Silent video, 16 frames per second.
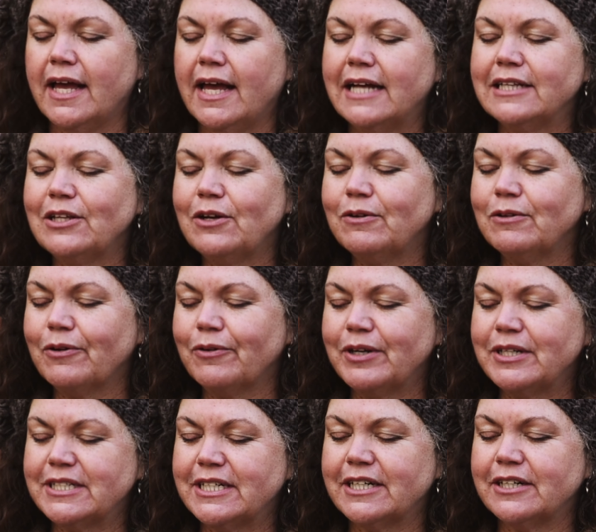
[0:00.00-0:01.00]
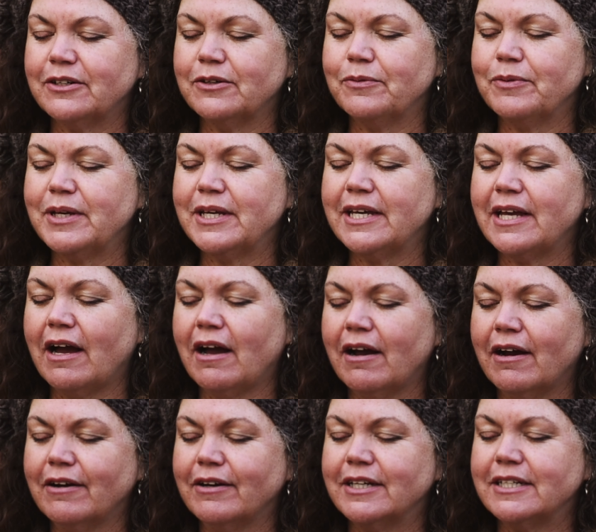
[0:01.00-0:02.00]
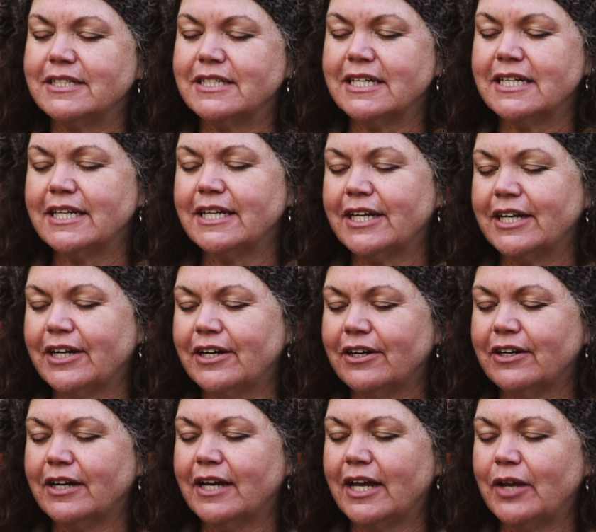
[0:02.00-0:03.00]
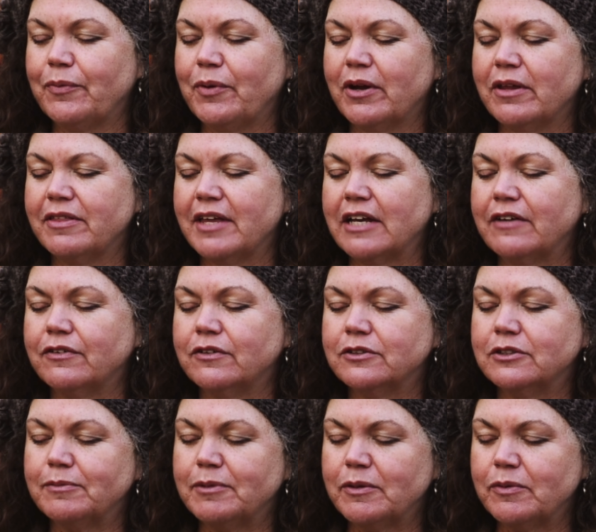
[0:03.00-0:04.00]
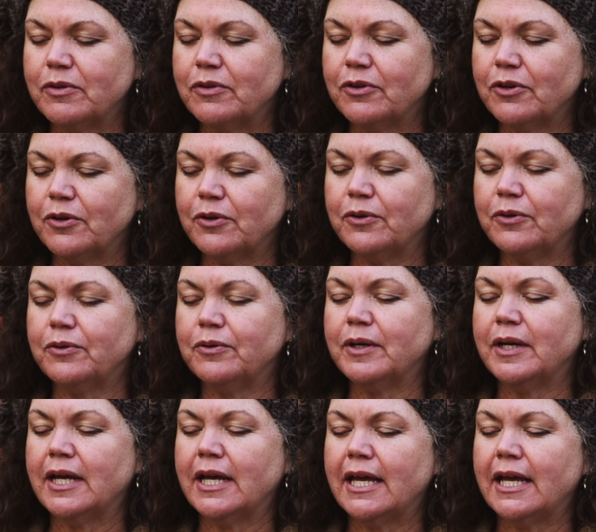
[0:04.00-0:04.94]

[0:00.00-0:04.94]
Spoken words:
Hello, Lori dear. We are indeed here, and we are thankful to be with you